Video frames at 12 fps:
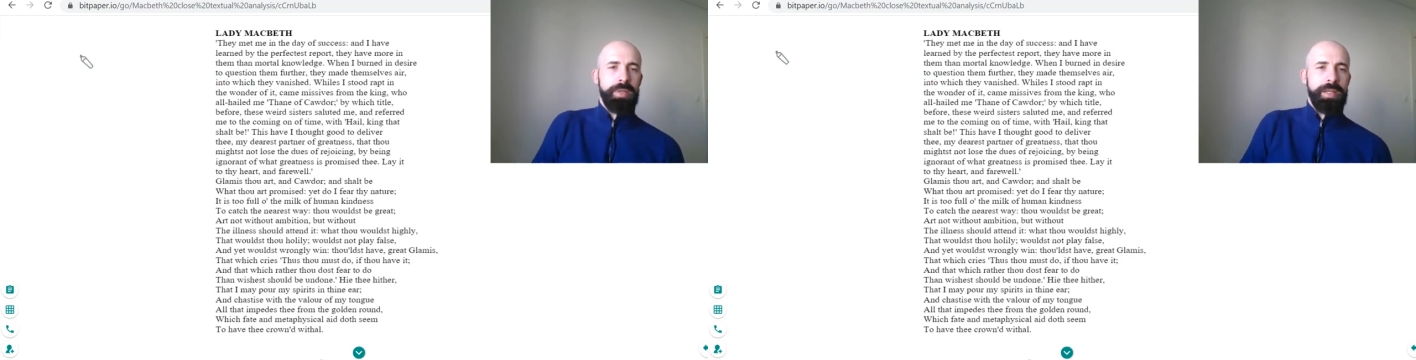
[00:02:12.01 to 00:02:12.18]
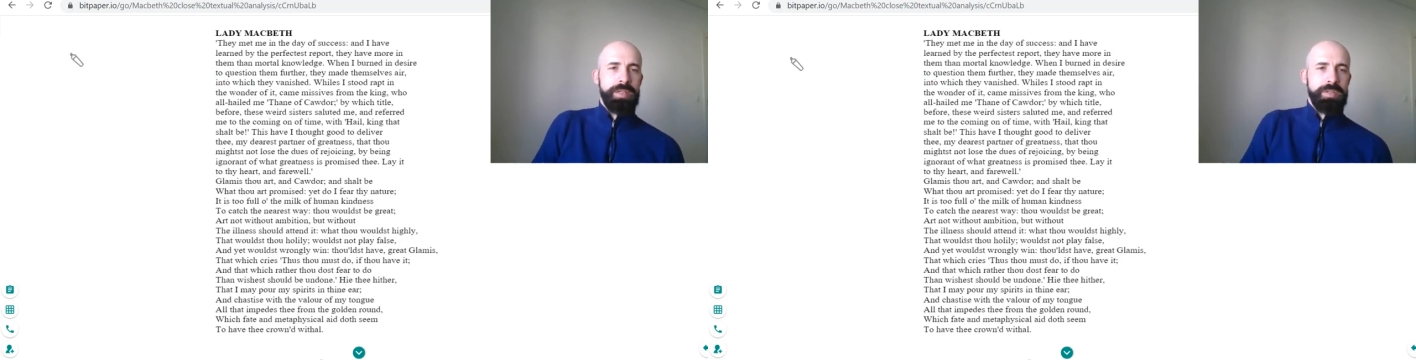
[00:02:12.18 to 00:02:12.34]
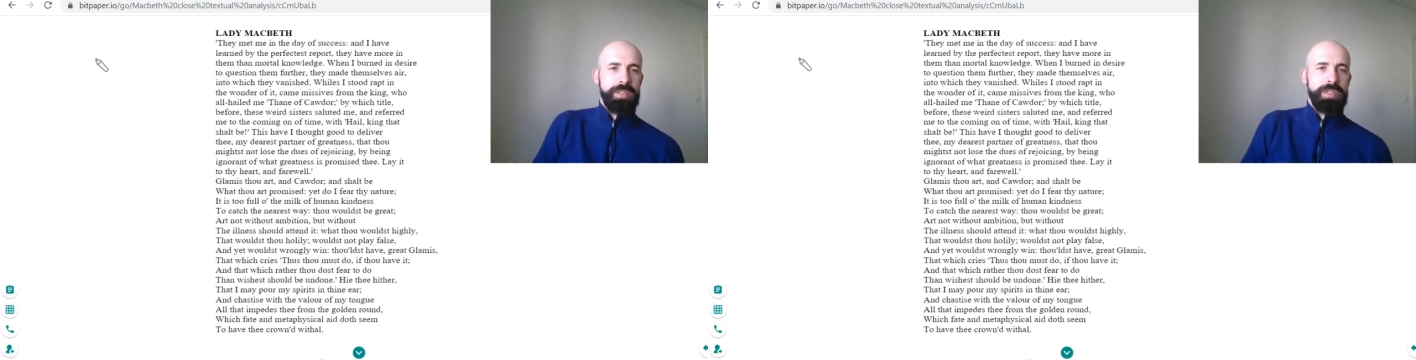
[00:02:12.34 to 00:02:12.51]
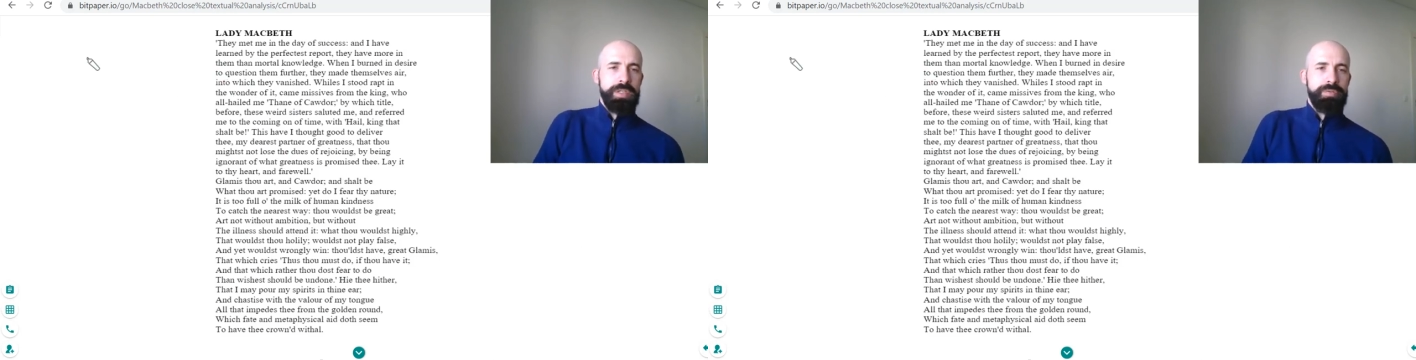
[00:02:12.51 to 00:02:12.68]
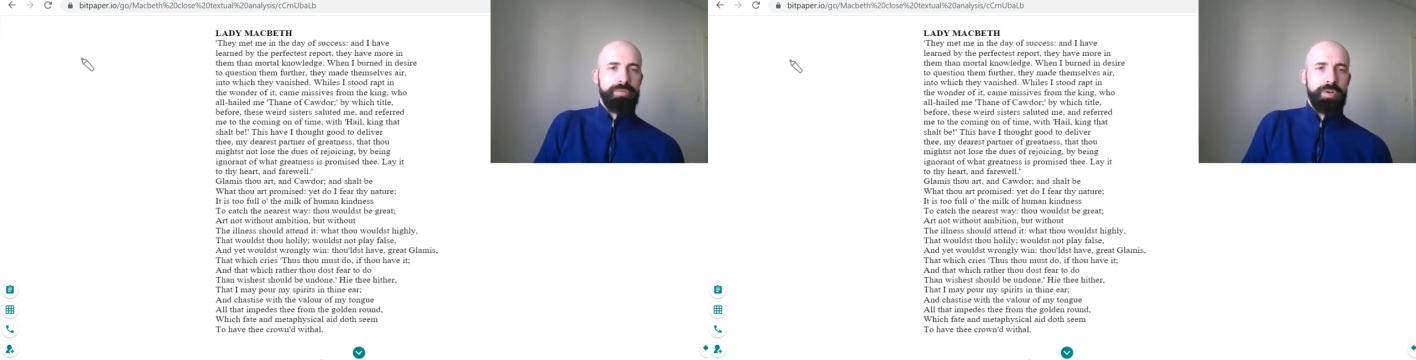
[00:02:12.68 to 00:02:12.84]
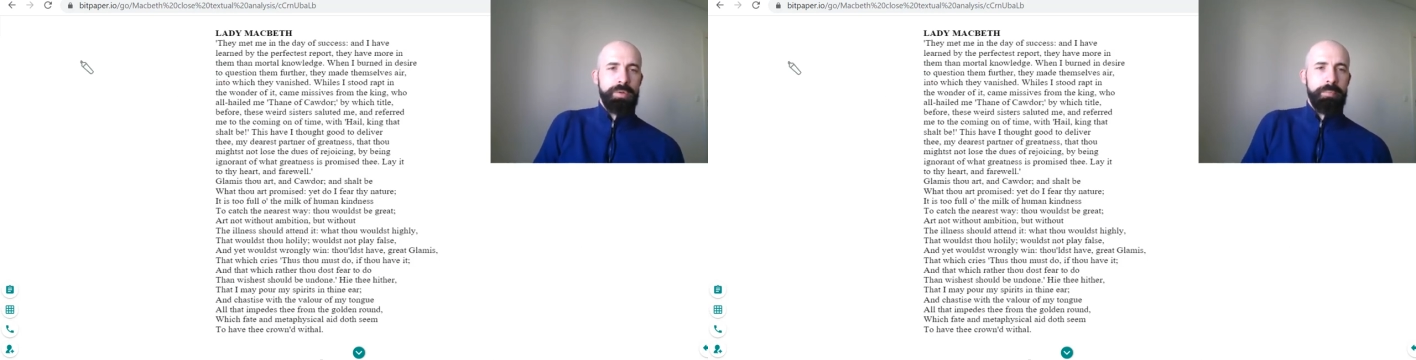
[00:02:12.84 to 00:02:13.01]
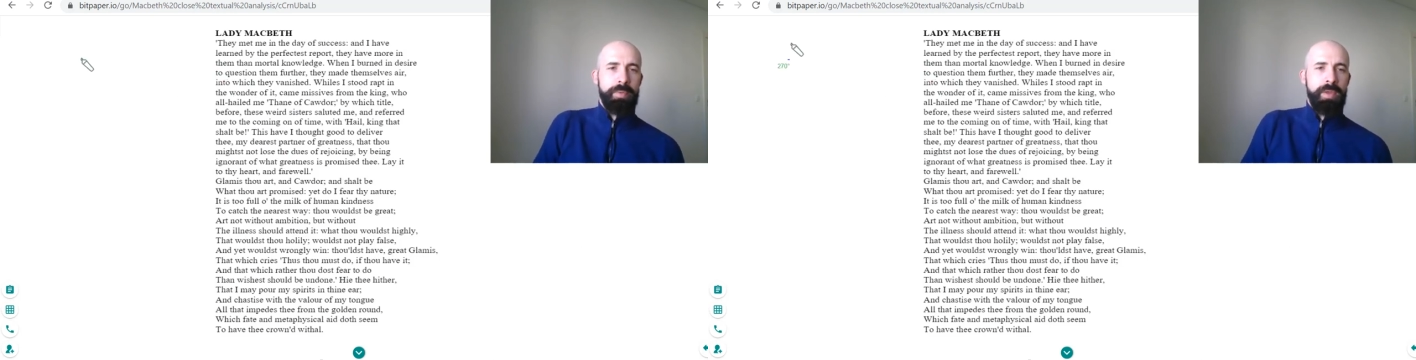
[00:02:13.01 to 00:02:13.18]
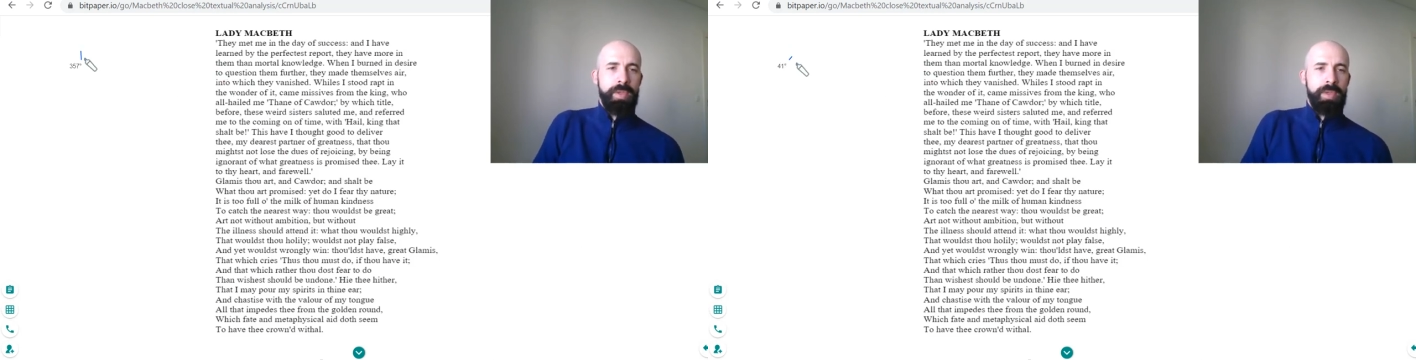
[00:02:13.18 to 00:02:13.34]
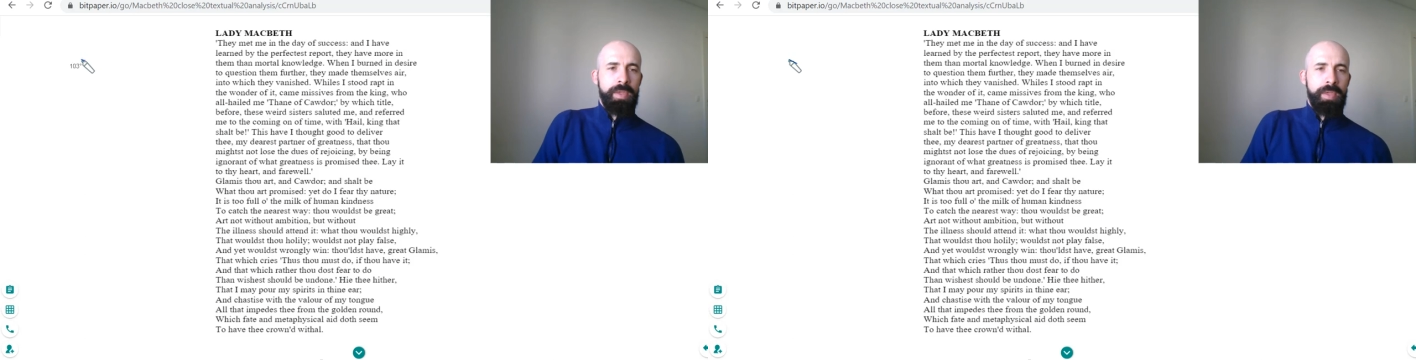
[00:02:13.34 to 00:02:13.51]
So this is from
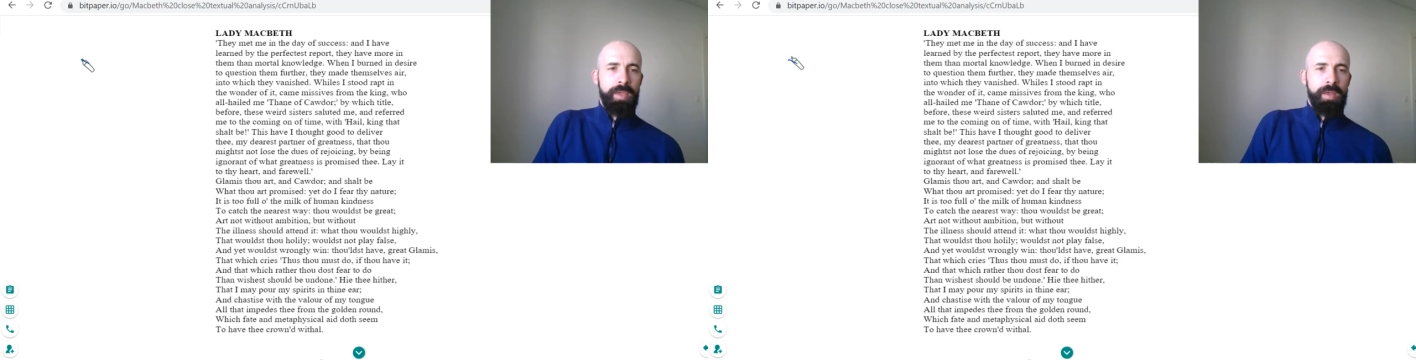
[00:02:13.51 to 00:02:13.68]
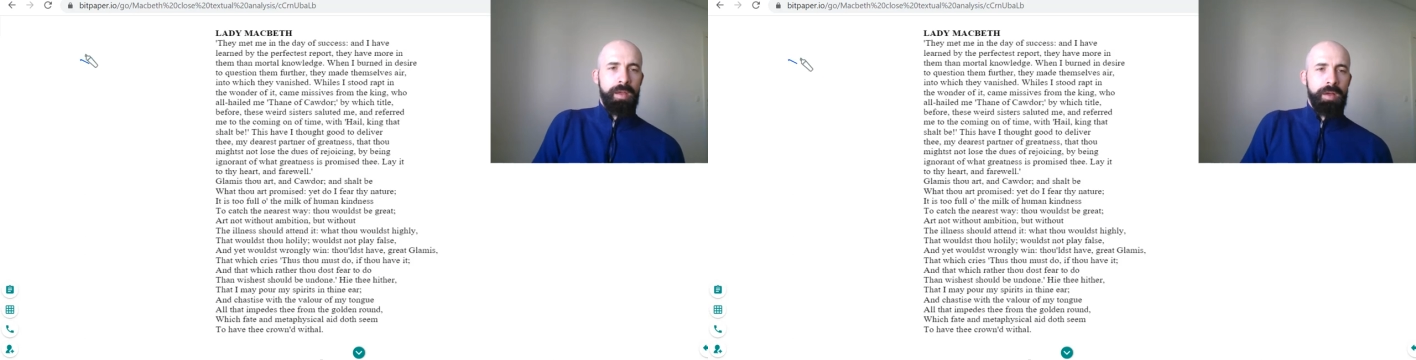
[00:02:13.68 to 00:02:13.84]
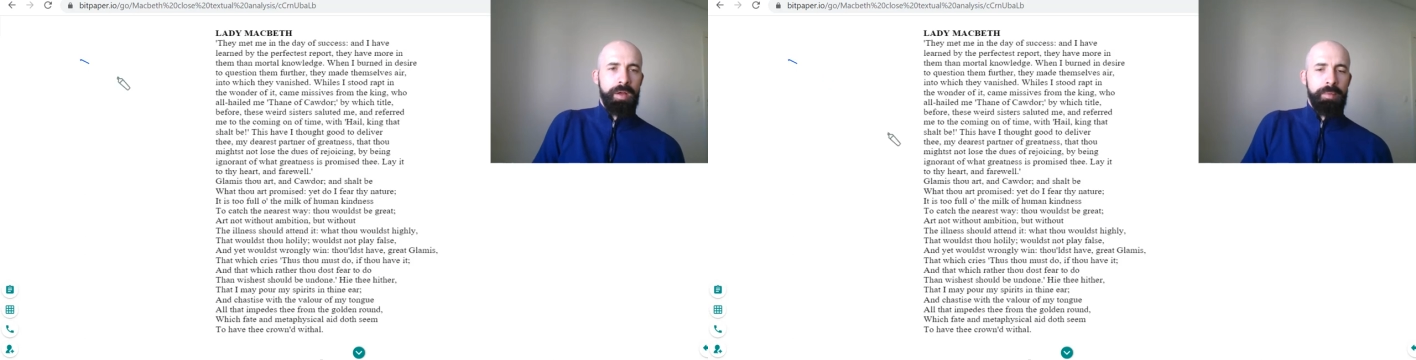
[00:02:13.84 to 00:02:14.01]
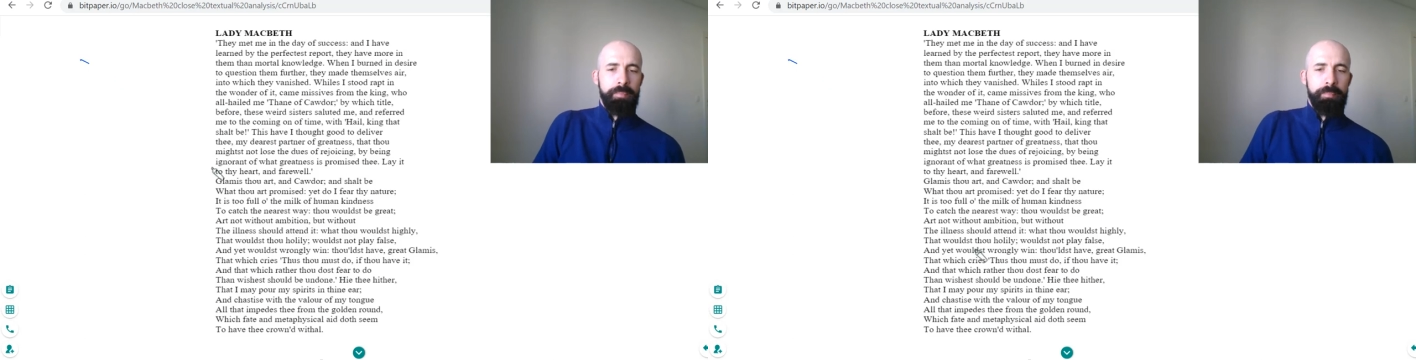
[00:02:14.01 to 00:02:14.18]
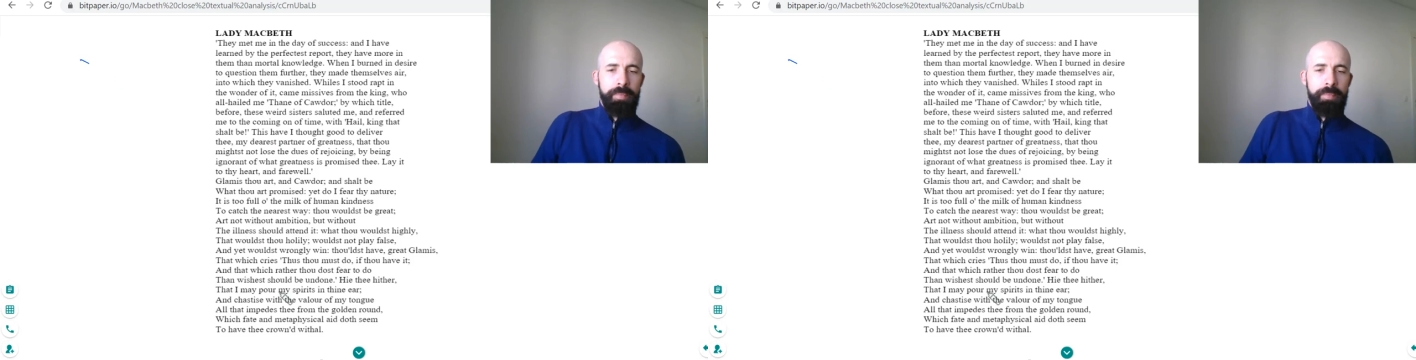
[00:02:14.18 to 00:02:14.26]
um,